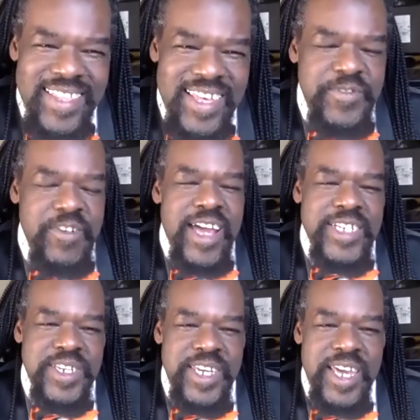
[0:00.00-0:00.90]
for
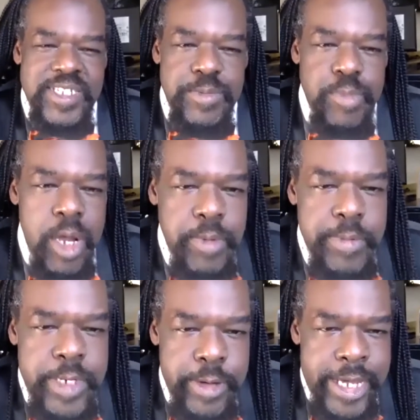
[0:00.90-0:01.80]
asking. Yes, on Broadway
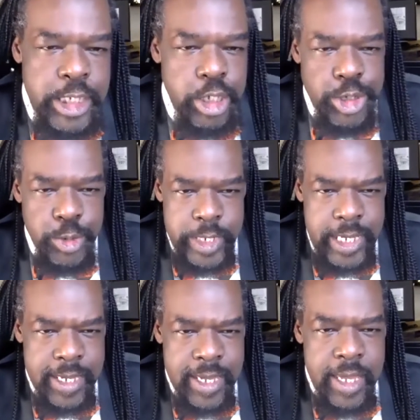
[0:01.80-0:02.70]
we do 8 shows a
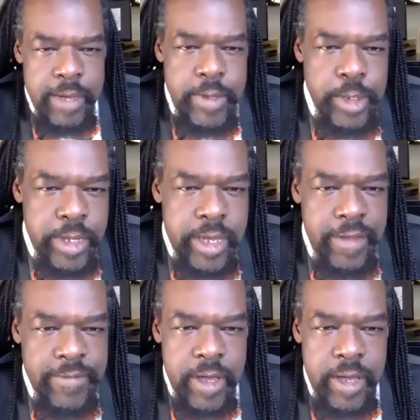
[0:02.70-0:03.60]
week. We usually
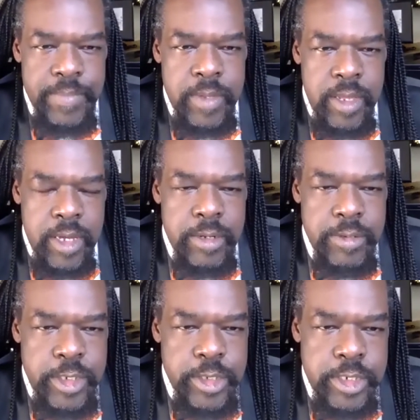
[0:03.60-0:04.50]
have,
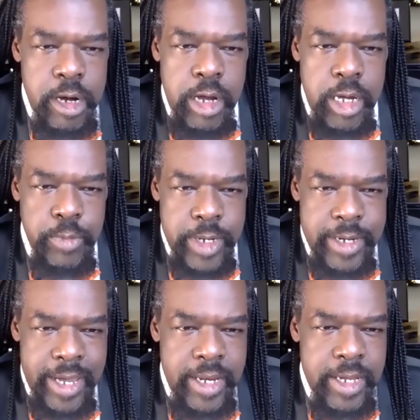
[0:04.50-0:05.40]
usually dark on one
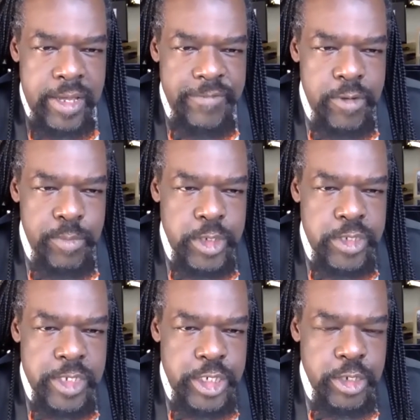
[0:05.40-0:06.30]
night. For most of
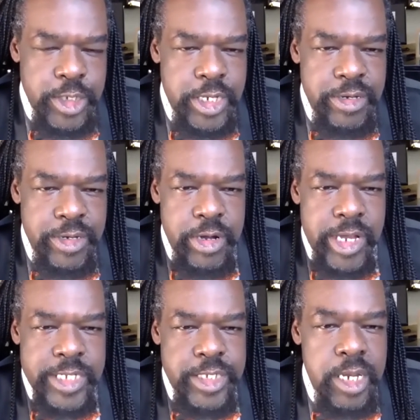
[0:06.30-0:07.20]
the shows here in New York,
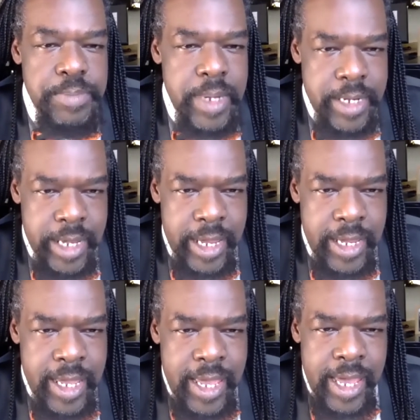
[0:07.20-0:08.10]
it's on a Monday.
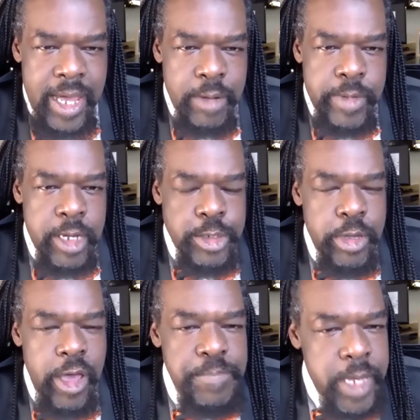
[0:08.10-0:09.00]
We also
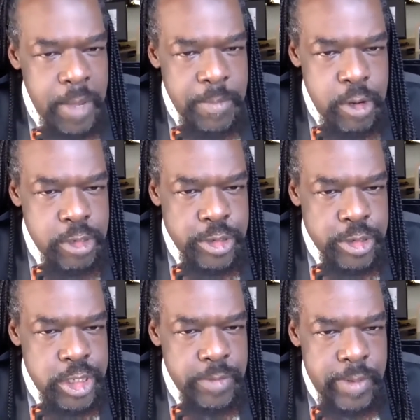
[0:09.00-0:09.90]
have pickup rehearsals,
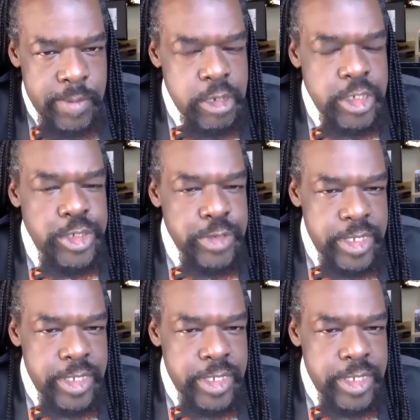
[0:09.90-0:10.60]
so we rehearse during